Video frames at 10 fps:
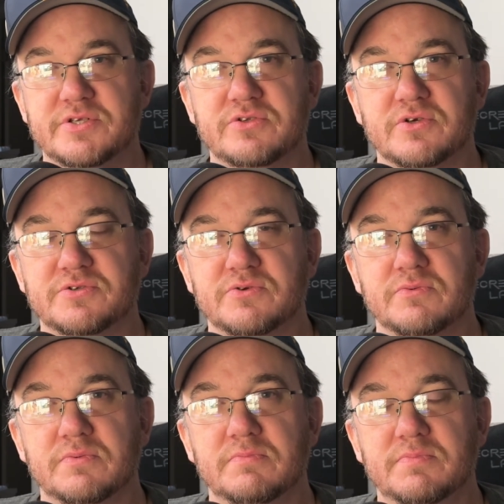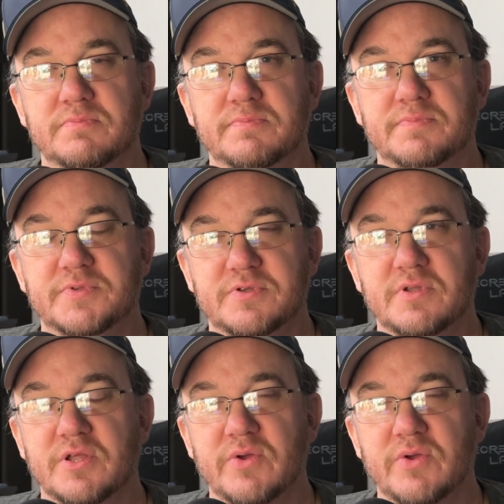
it took to that you